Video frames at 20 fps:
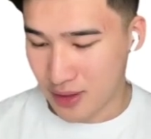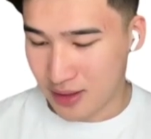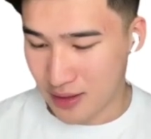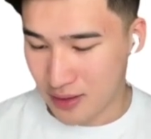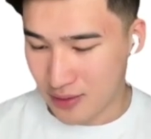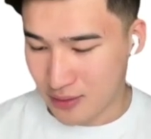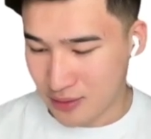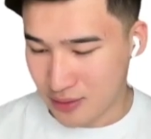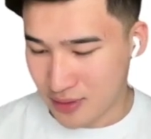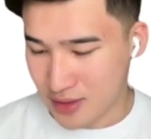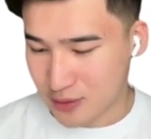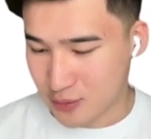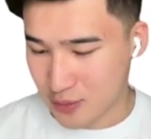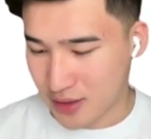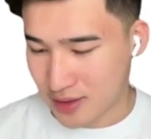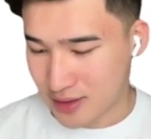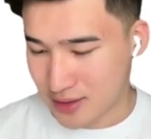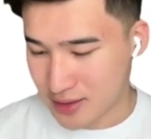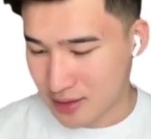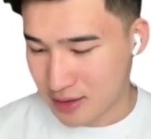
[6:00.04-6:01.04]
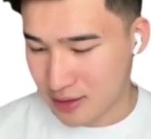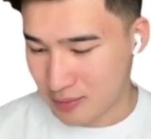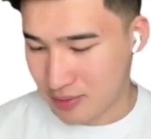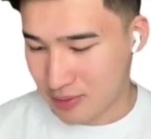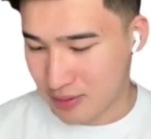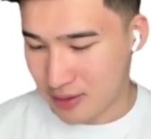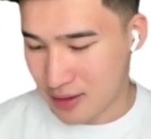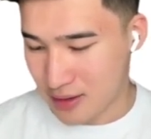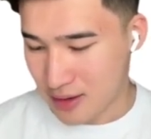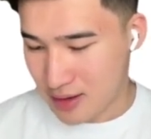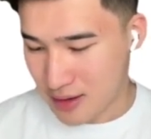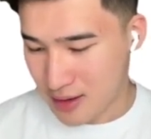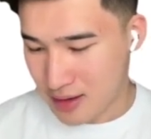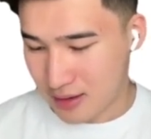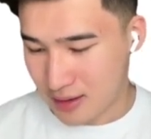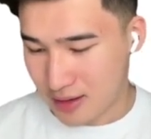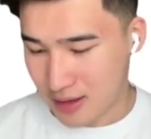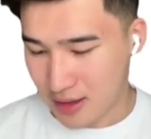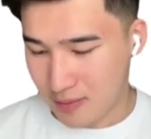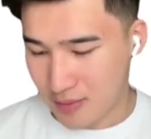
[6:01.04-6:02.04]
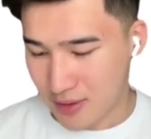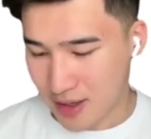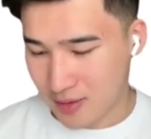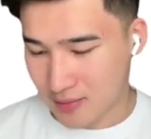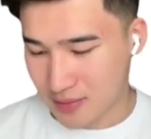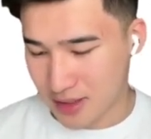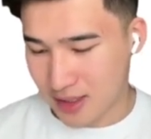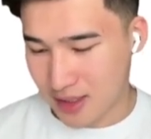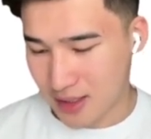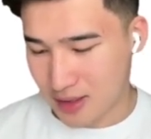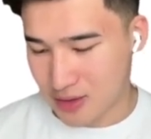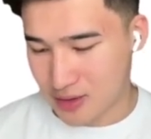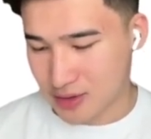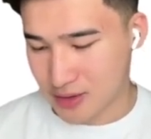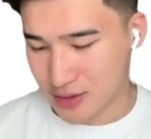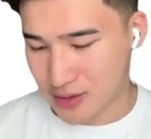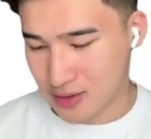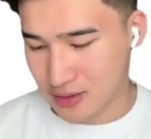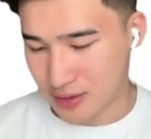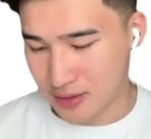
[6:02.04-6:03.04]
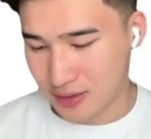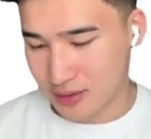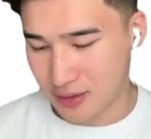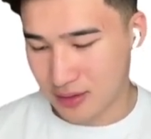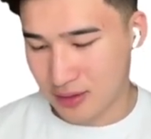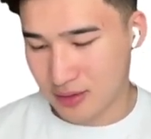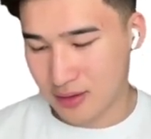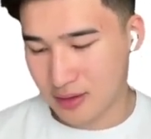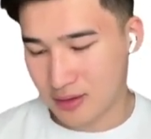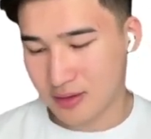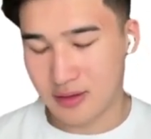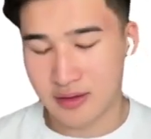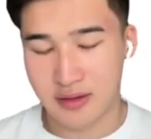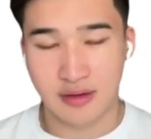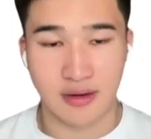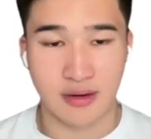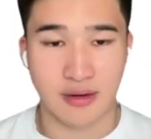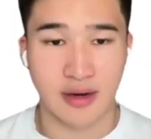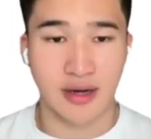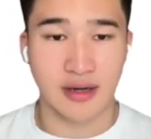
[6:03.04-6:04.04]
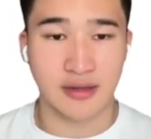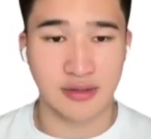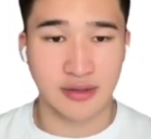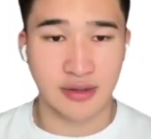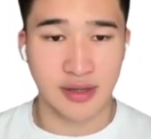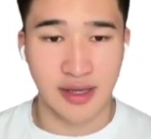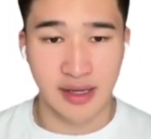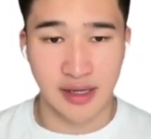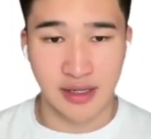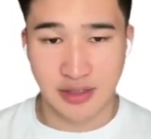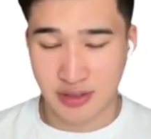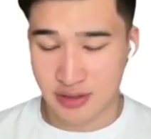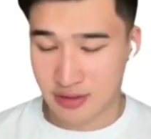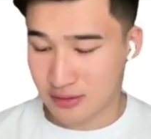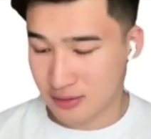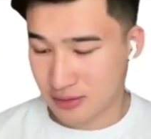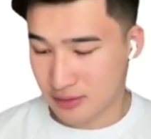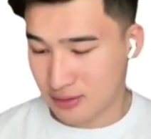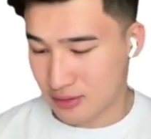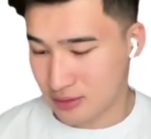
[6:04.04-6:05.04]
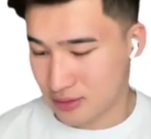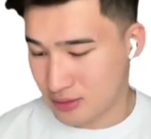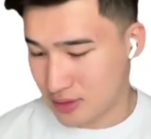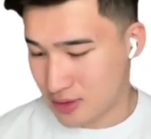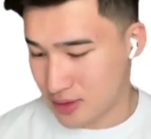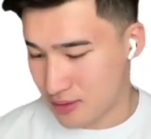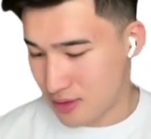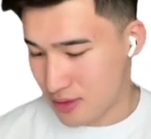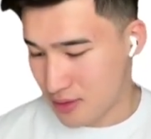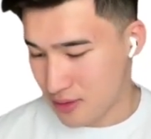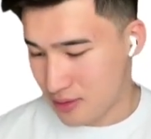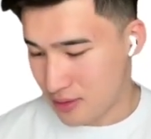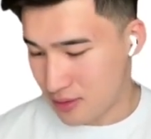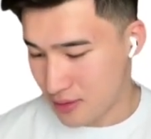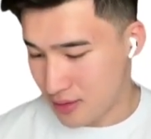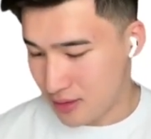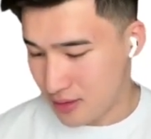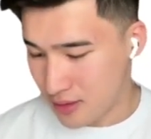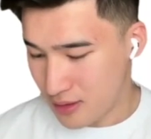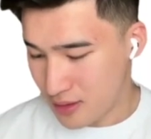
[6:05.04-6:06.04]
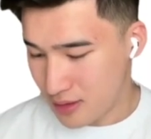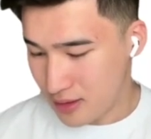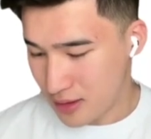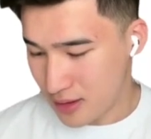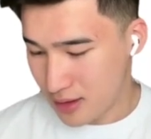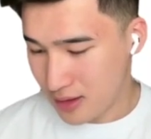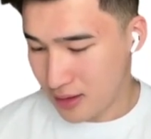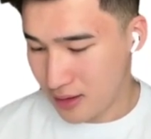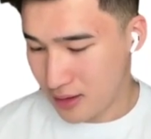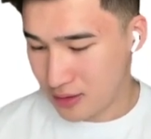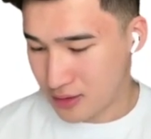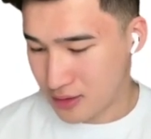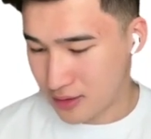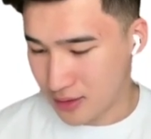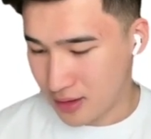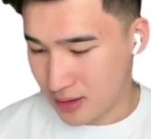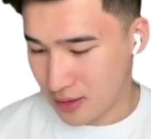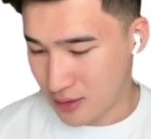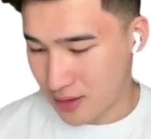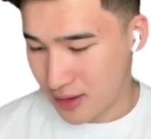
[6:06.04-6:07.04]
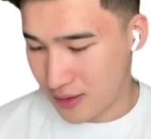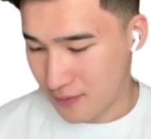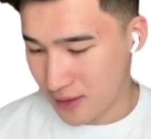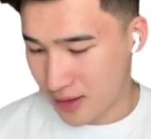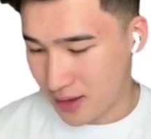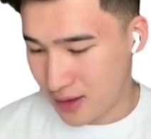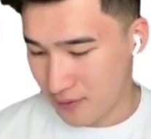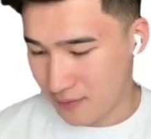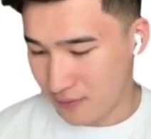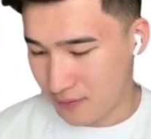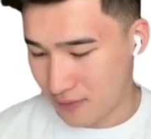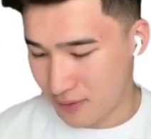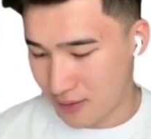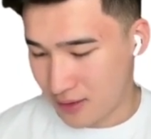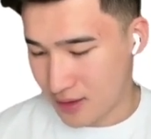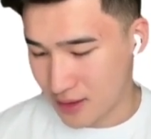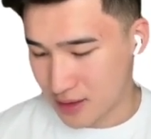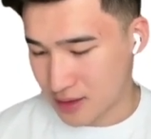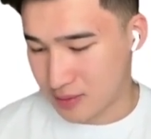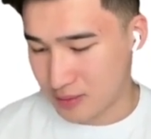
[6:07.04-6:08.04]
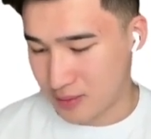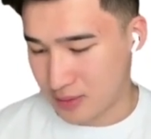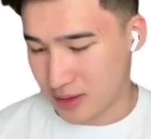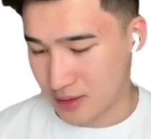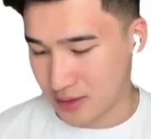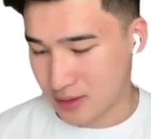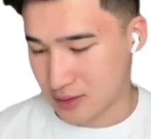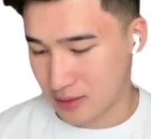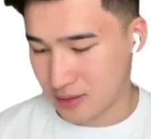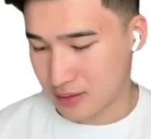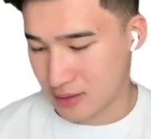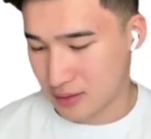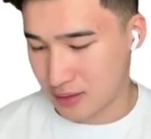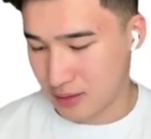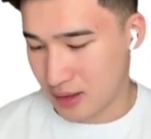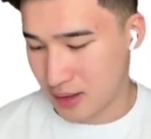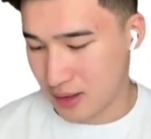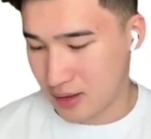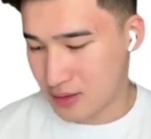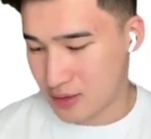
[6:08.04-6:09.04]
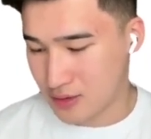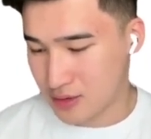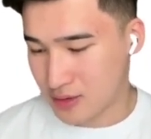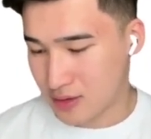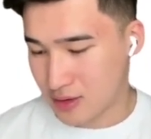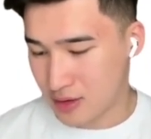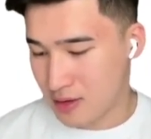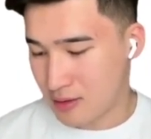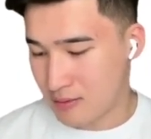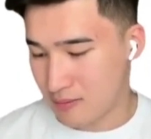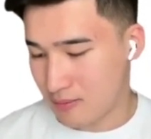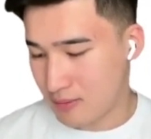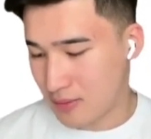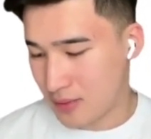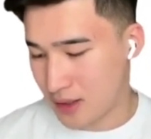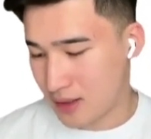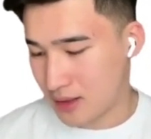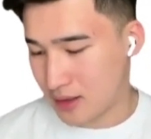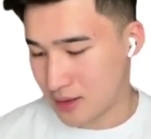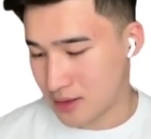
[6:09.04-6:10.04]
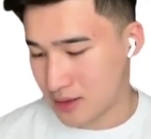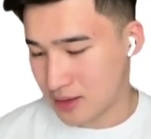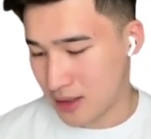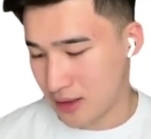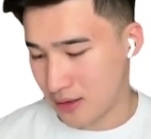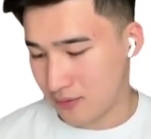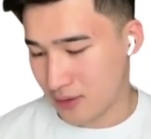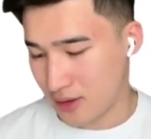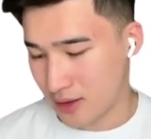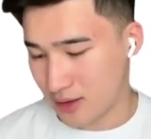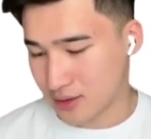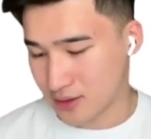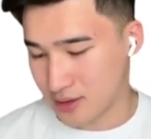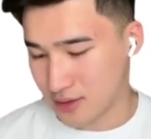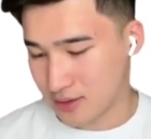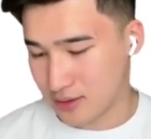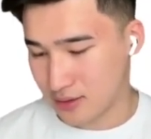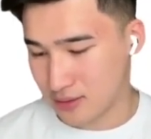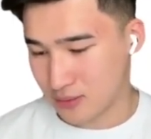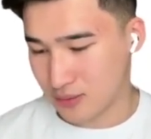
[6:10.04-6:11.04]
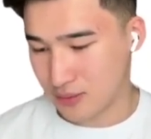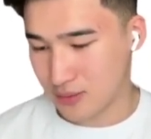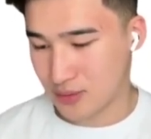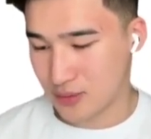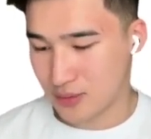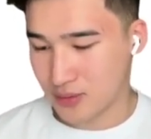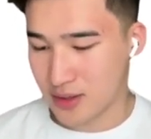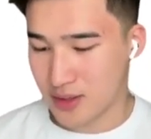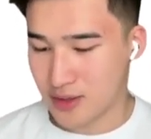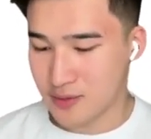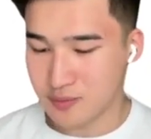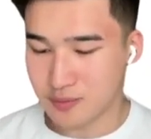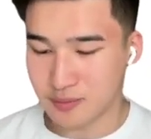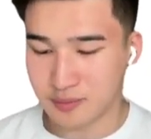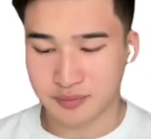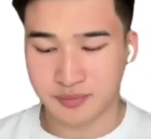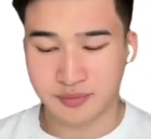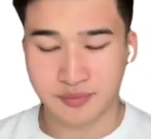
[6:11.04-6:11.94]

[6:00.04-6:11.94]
we can do is we can sub k becomes h. All right, so h to 0, h, and then you have fx plus h minus fx, okay?